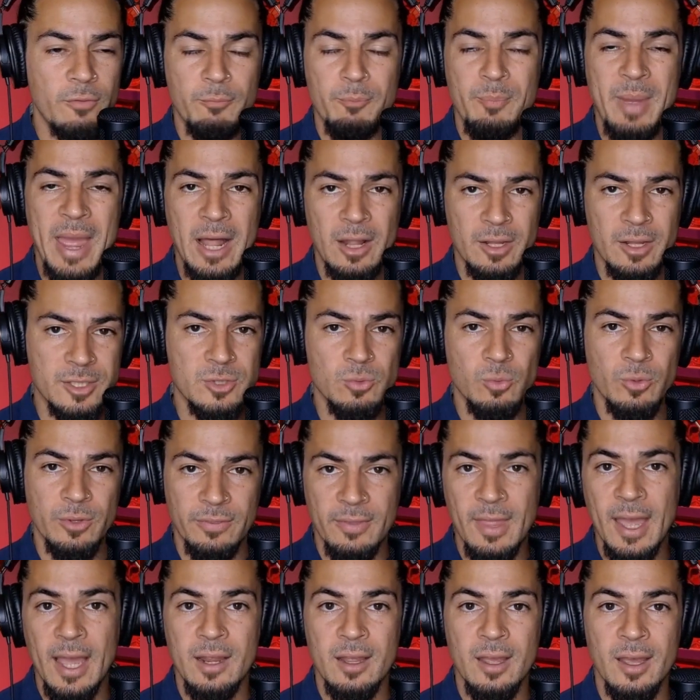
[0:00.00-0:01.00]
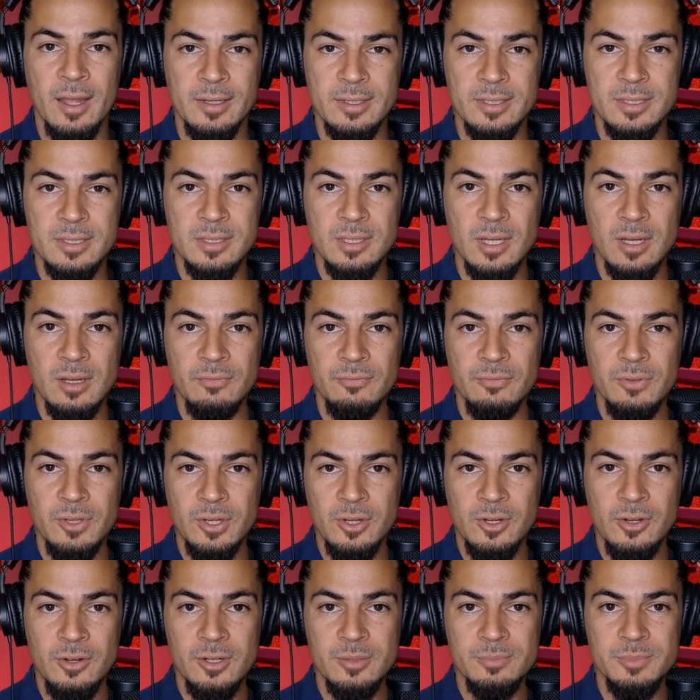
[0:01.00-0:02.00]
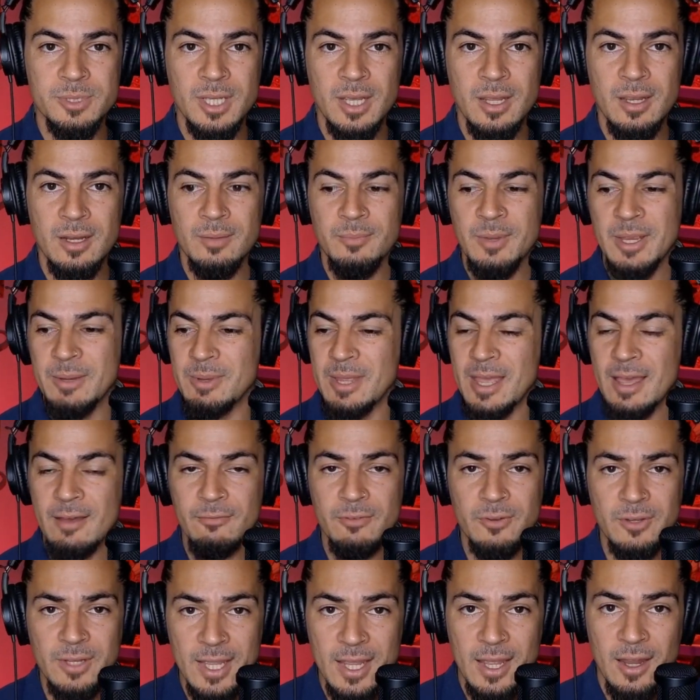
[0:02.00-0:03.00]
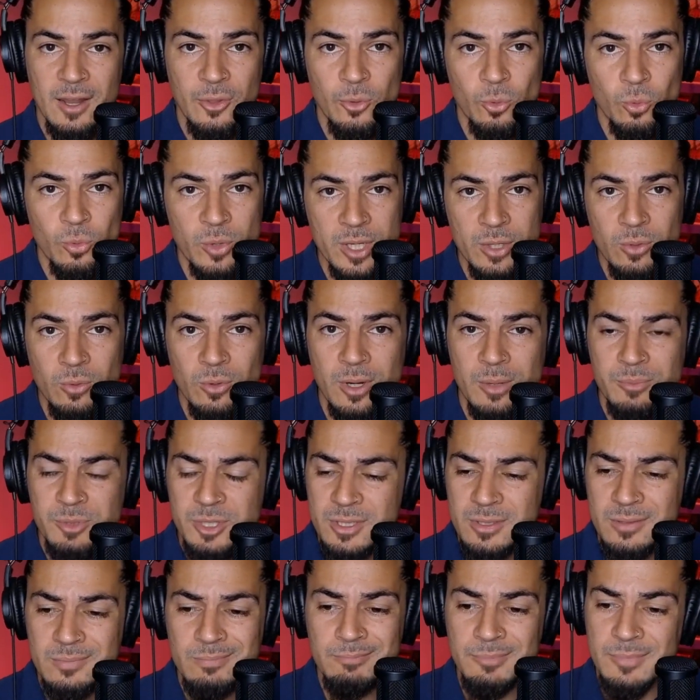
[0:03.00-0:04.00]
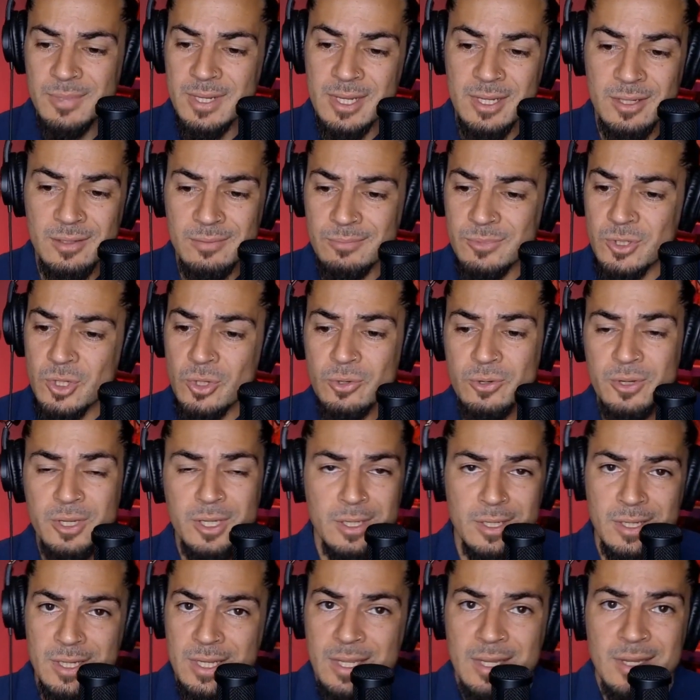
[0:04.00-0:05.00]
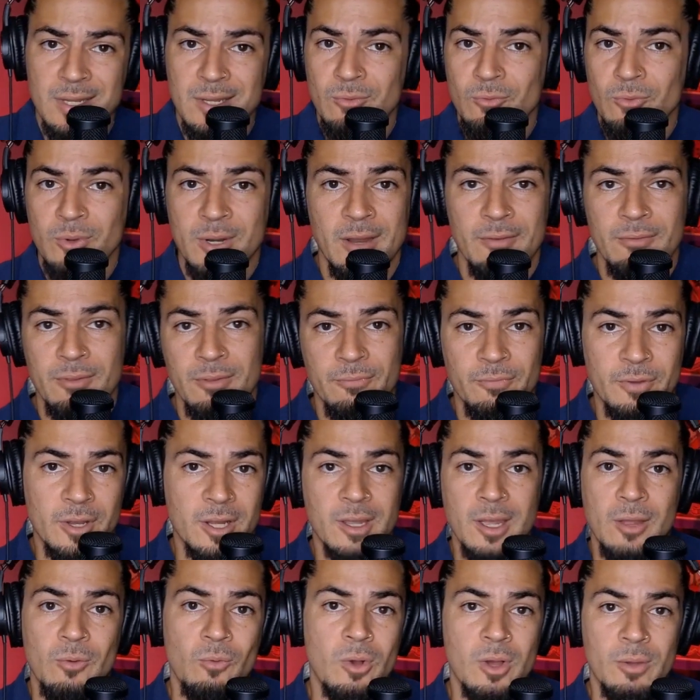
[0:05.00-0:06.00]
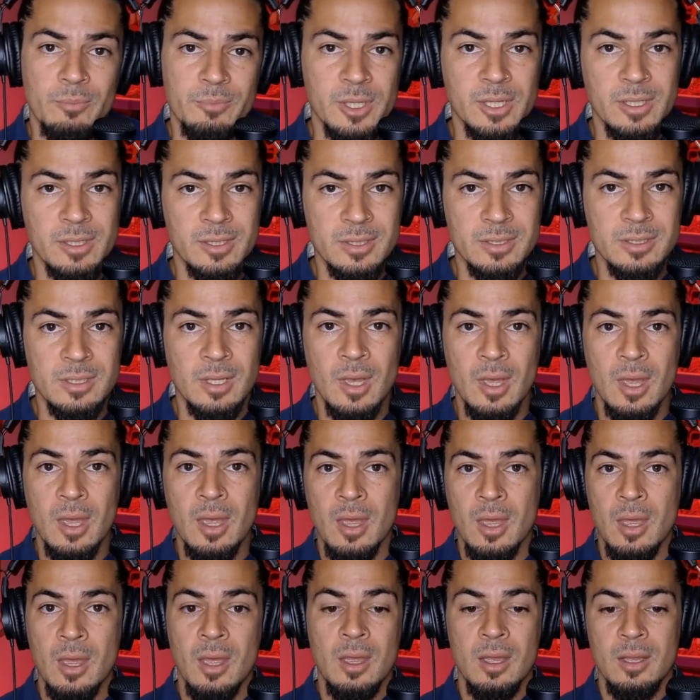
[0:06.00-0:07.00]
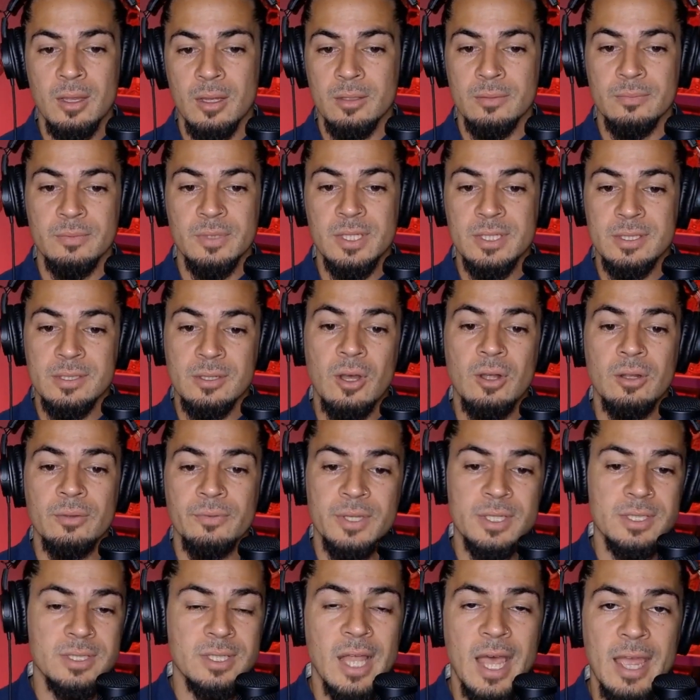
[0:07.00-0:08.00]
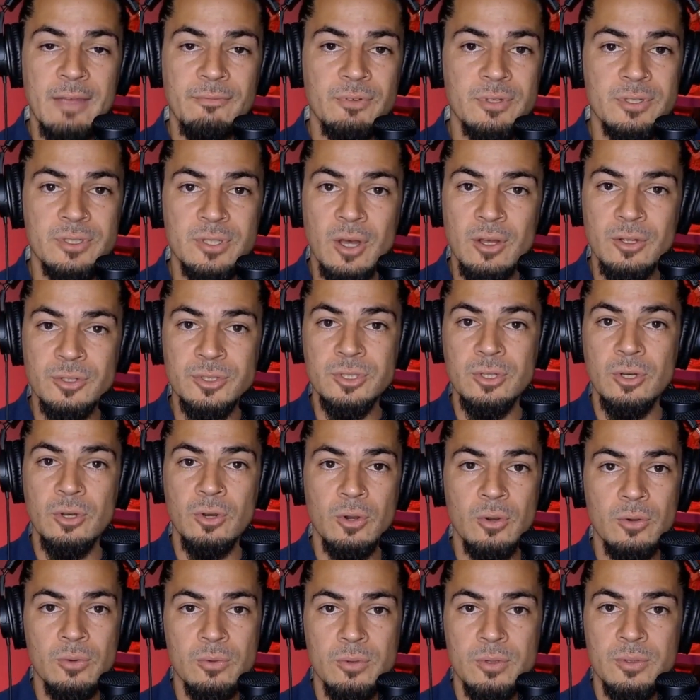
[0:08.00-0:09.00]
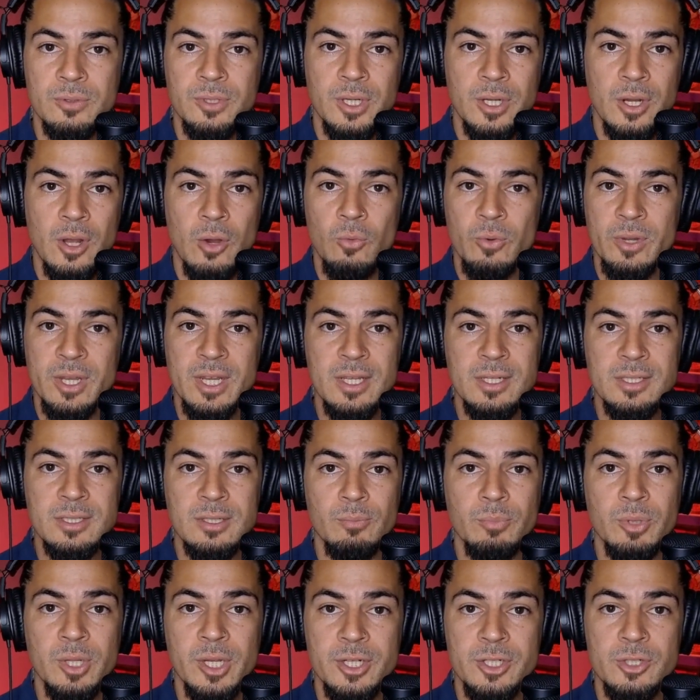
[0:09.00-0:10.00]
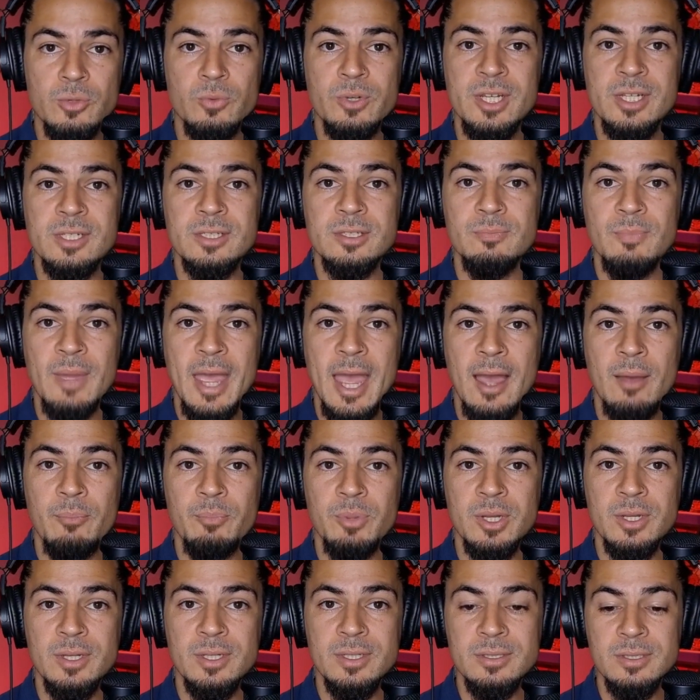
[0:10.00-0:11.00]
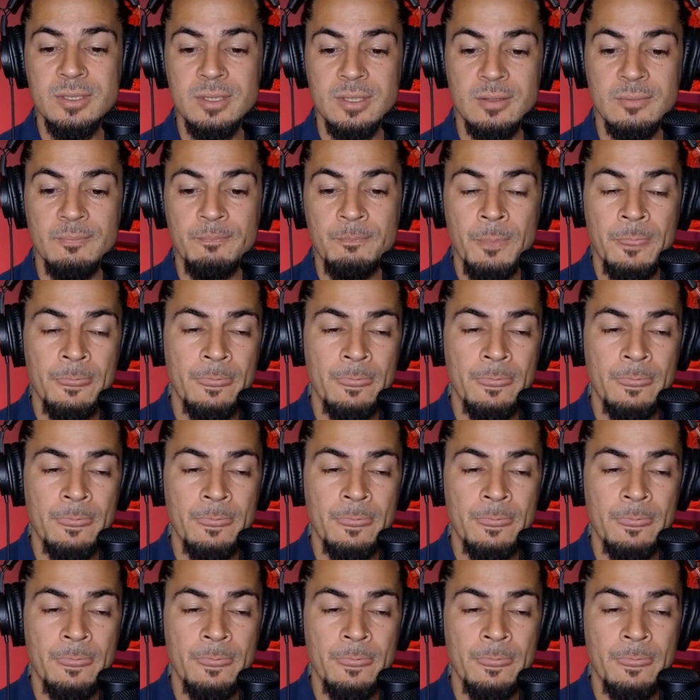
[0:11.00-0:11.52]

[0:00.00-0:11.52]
balance with that kind of stuff. You know what I'm saying? Maybe have a day out of the week where I'm just doing and eating whatever the fuck I want, because this life is also, we need some pleasure, we need some happiness, and